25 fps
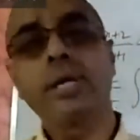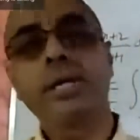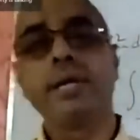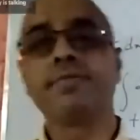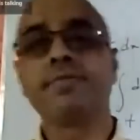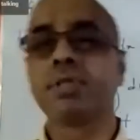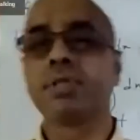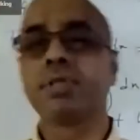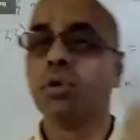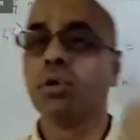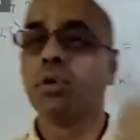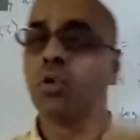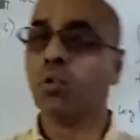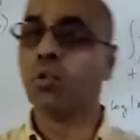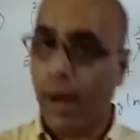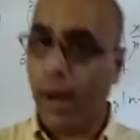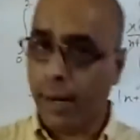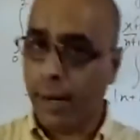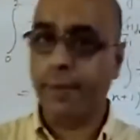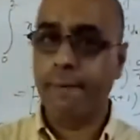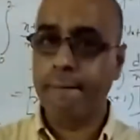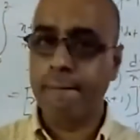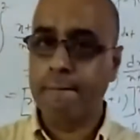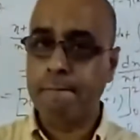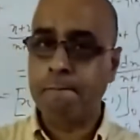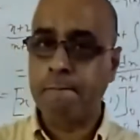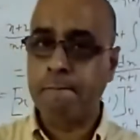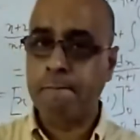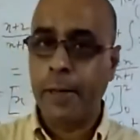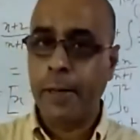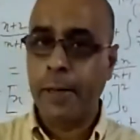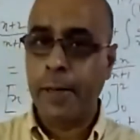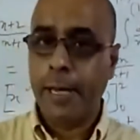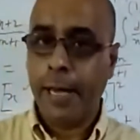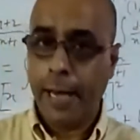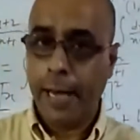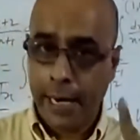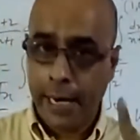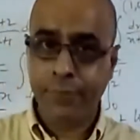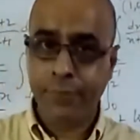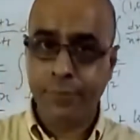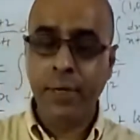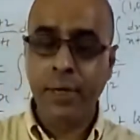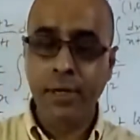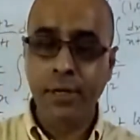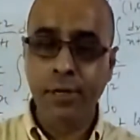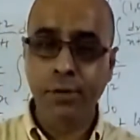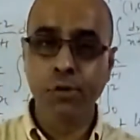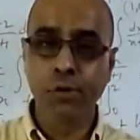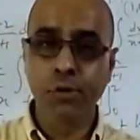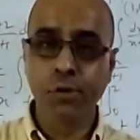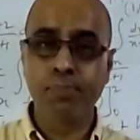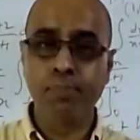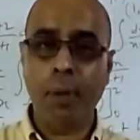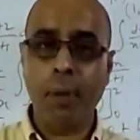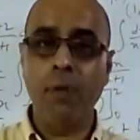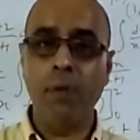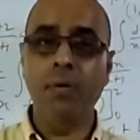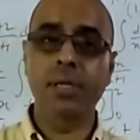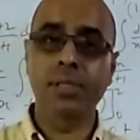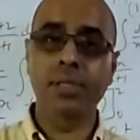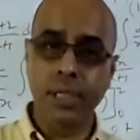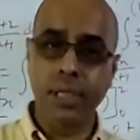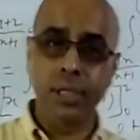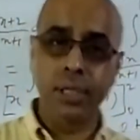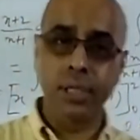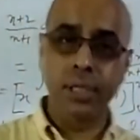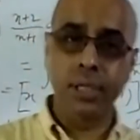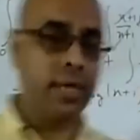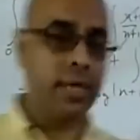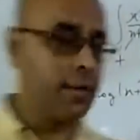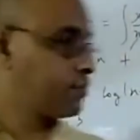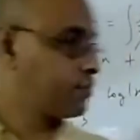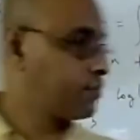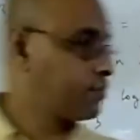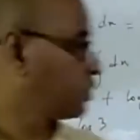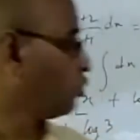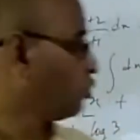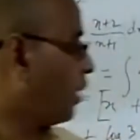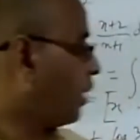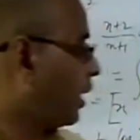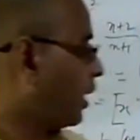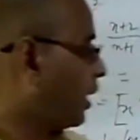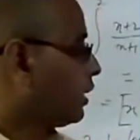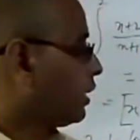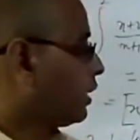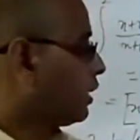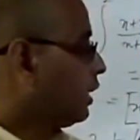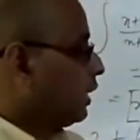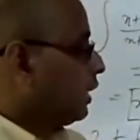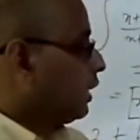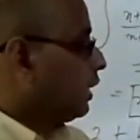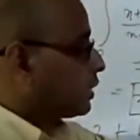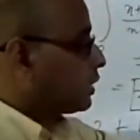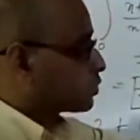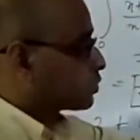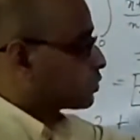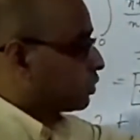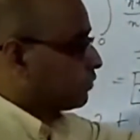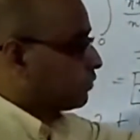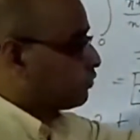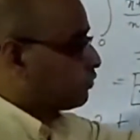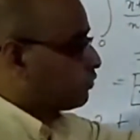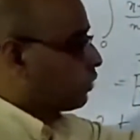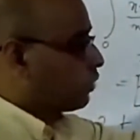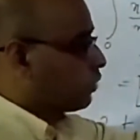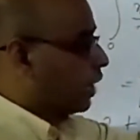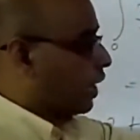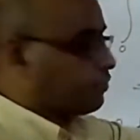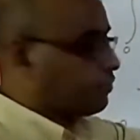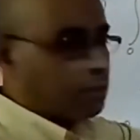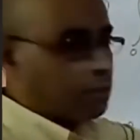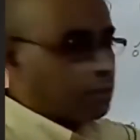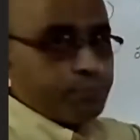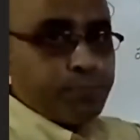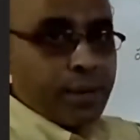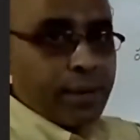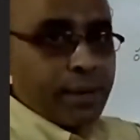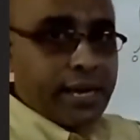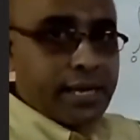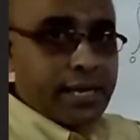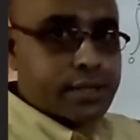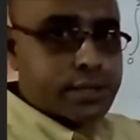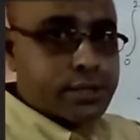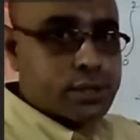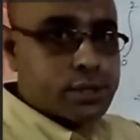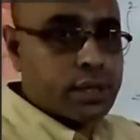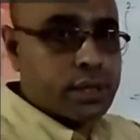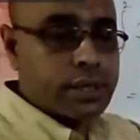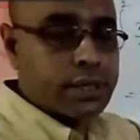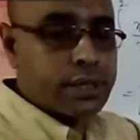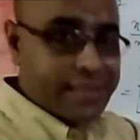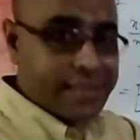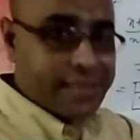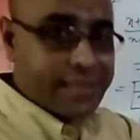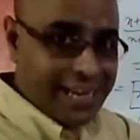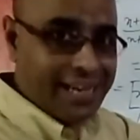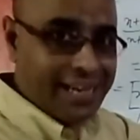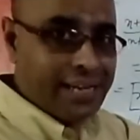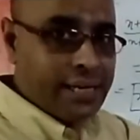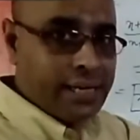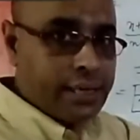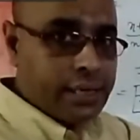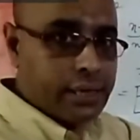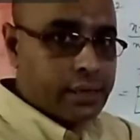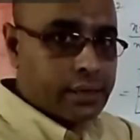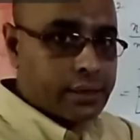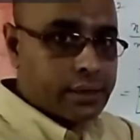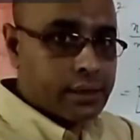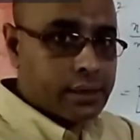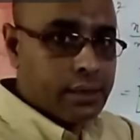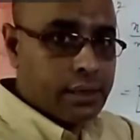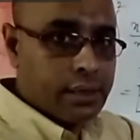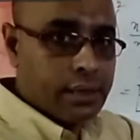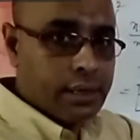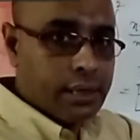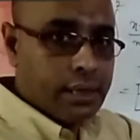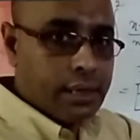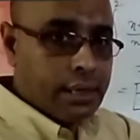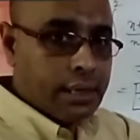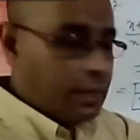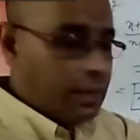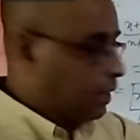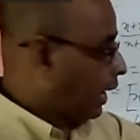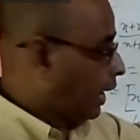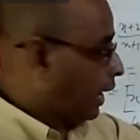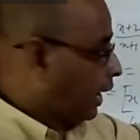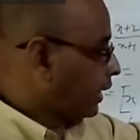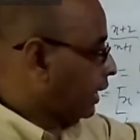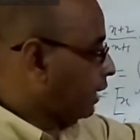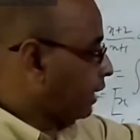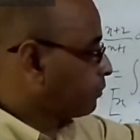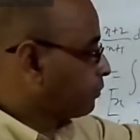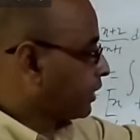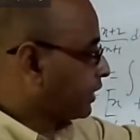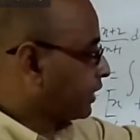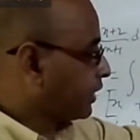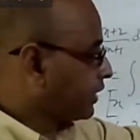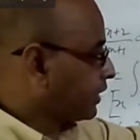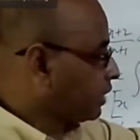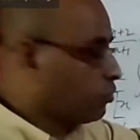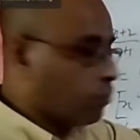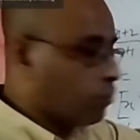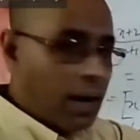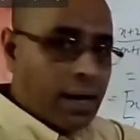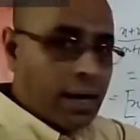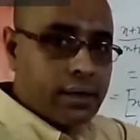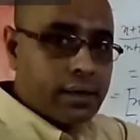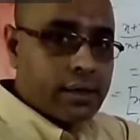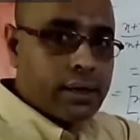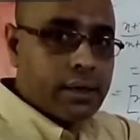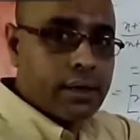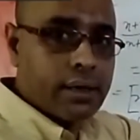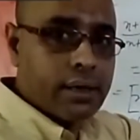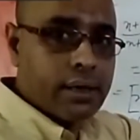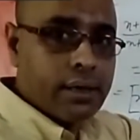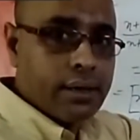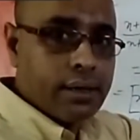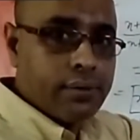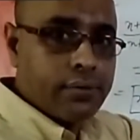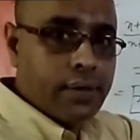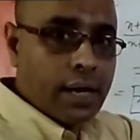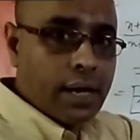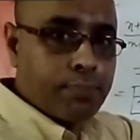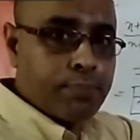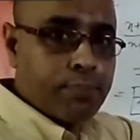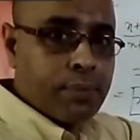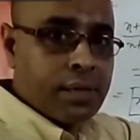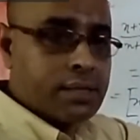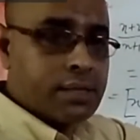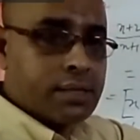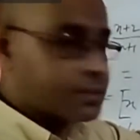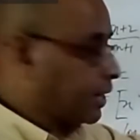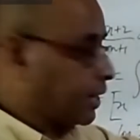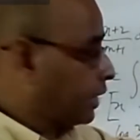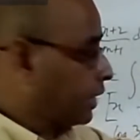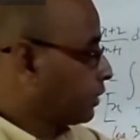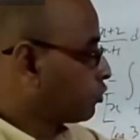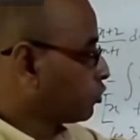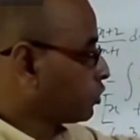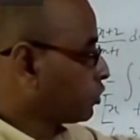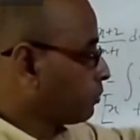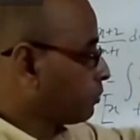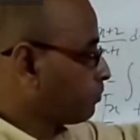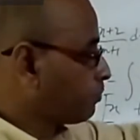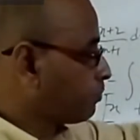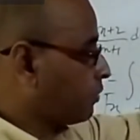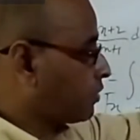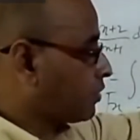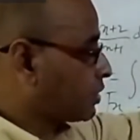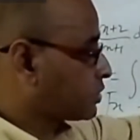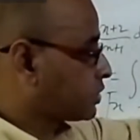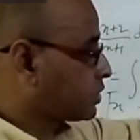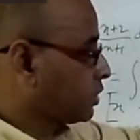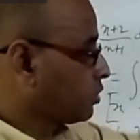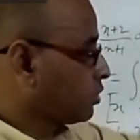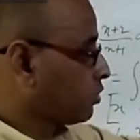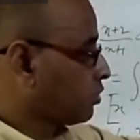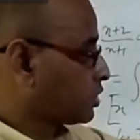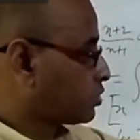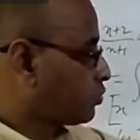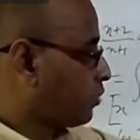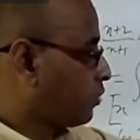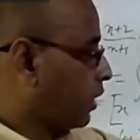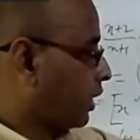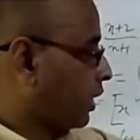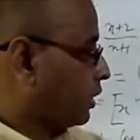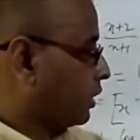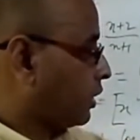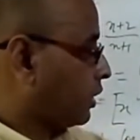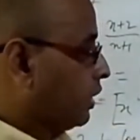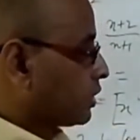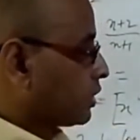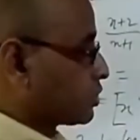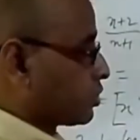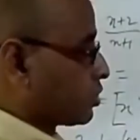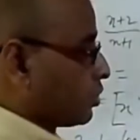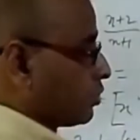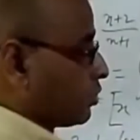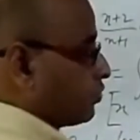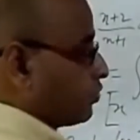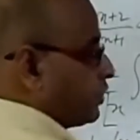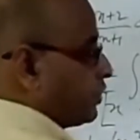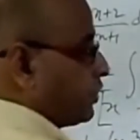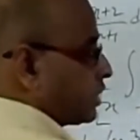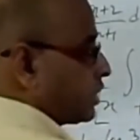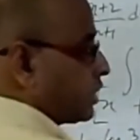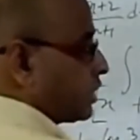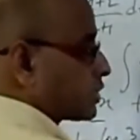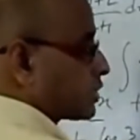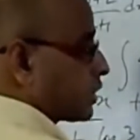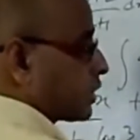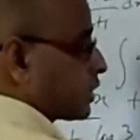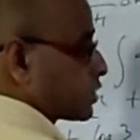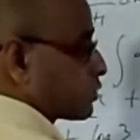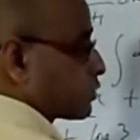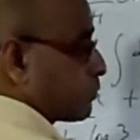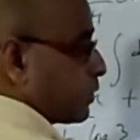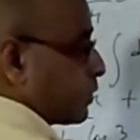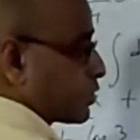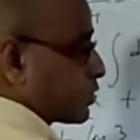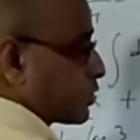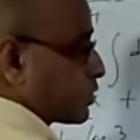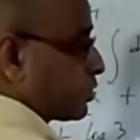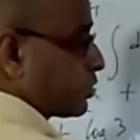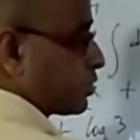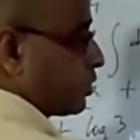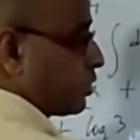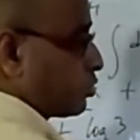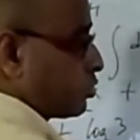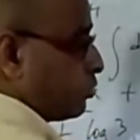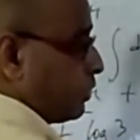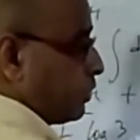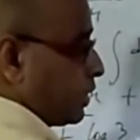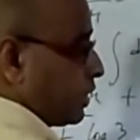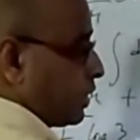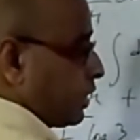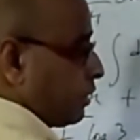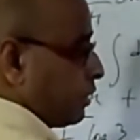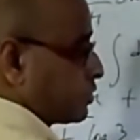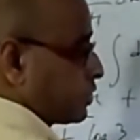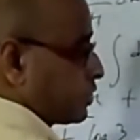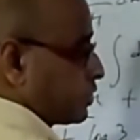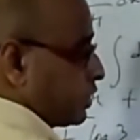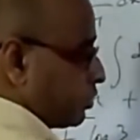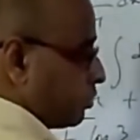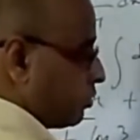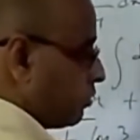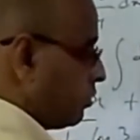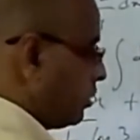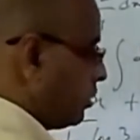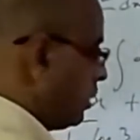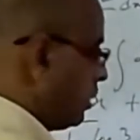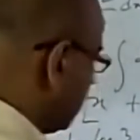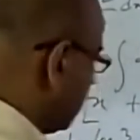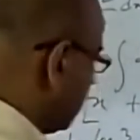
gives you 1. Anything to the power 0 gives you 1. So if you have a base 10 here and I am getting 1, that means 10 to the power 0 is 1. So this expression also becomes 0.